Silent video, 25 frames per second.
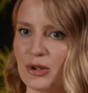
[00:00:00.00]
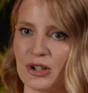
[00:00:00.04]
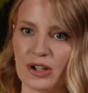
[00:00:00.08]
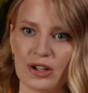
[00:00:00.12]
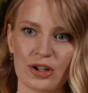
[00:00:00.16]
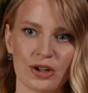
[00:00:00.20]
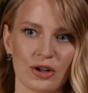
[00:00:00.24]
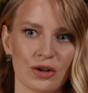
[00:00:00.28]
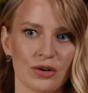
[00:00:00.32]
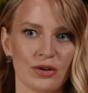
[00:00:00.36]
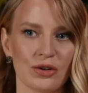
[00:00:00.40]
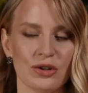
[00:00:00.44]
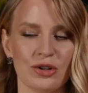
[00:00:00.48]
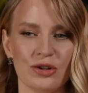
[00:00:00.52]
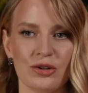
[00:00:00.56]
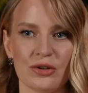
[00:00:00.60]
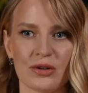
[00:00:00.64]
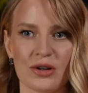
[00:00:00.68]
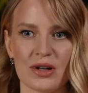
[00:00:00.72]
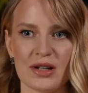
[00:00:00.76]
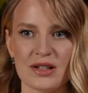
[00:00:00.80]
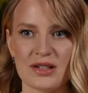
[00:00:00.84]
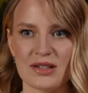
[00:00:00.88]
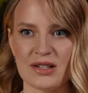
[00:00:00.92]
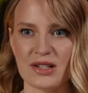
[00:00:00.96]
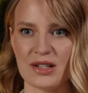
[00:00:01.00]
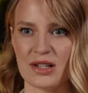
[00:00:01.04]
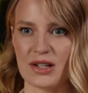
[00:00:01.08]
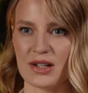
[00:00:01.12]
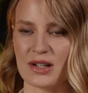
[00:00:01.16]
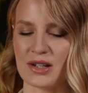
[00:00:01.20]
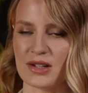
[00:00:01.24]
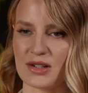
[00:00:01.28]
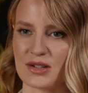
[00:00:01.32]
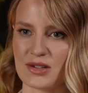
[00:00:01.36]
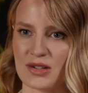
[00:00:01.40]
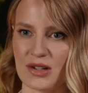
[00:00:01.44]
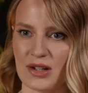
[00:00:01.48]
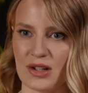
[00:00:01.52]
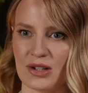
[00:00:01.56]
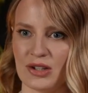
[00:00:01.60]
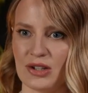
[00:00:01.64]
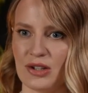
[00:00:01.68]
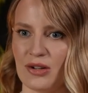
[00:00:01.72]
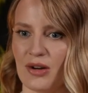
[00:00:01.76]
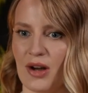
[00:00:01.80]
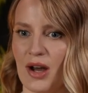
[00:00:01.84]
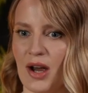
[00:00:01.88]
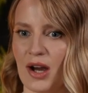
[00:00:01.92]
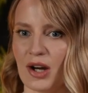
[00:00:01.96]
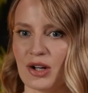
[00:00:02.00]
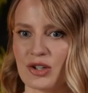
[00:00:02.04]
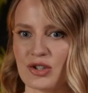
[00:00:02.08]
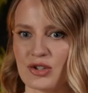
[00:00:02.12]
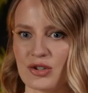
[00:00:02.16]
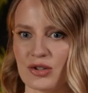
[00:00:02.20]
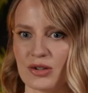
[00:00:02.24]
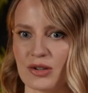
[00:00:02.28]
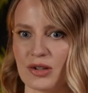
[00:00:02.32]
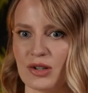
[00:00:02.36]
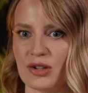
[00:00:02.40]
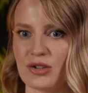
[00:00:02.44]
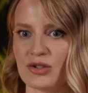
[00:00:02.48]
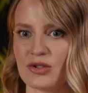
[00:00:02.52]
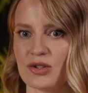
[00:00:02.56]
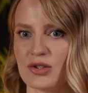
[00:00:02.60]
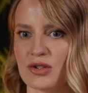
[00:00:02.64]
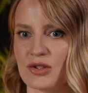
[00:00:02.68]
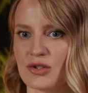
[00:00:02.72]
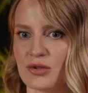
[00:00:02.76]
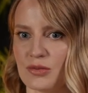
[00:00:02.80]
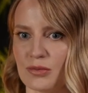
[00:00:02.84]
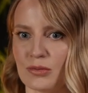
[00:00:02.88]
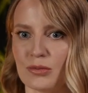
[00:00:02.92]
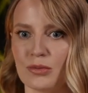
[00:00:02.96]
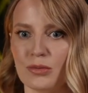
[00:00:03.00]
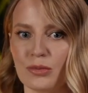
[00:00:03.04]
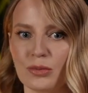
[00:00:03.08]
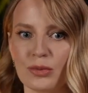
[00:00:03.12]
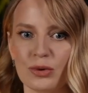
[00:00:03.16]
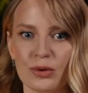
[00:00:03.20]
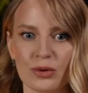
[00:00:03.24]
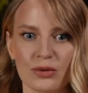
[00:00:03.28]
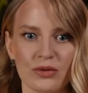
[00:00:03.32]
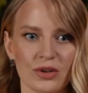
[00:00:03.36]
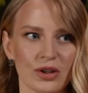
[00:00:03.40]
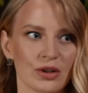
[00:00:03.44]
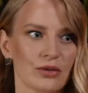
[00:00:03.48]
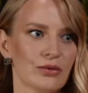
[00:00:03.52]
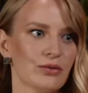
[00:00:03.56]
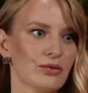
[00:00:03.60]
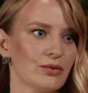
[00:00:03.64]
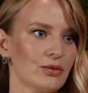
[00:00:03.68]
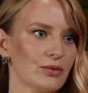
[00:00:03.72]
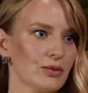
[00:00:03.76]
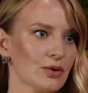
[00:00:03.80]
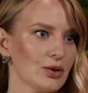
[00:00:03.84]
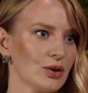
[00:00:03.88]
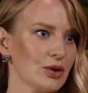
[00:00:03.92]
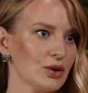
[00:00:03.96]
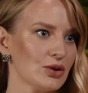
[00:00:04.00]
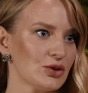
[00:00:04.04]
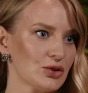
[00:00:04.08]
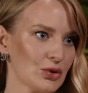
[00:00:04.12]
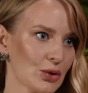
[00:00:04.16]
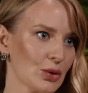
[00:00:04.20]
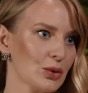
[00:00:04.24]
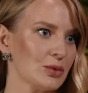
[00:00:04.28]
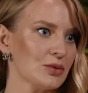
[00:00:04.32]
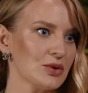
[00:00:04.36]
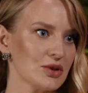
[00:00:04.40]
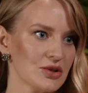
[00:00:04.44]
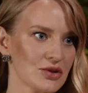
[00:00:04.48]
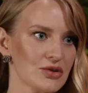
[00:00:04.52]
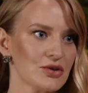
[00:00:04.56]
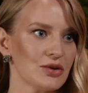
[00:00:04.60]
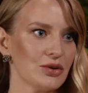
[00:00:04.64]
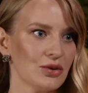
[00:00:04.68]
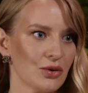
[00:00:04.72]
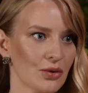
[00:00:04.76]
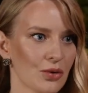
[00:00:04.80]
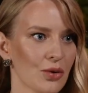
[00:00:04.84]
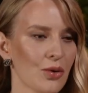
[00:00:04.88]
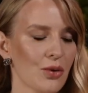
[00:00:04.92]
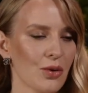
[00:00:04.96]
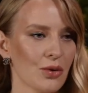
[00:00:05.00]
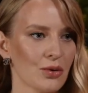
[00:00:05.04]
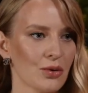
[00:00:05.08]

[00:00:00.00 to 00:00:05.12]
bringing your new ideas, and you're actually just moving towards to your